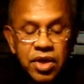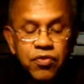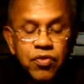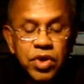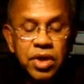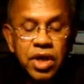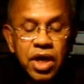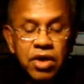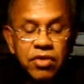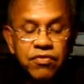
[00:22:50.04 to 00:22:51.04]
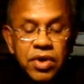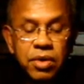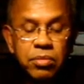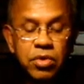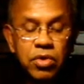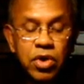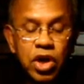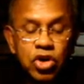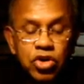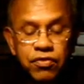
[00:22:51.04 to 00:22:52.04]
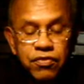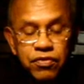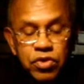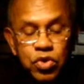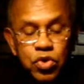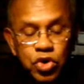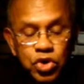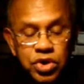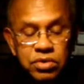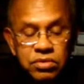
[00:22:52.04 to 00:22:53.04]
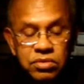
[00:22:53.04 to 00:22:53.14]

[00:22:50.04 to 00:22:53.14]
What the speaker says: If we have a lot of good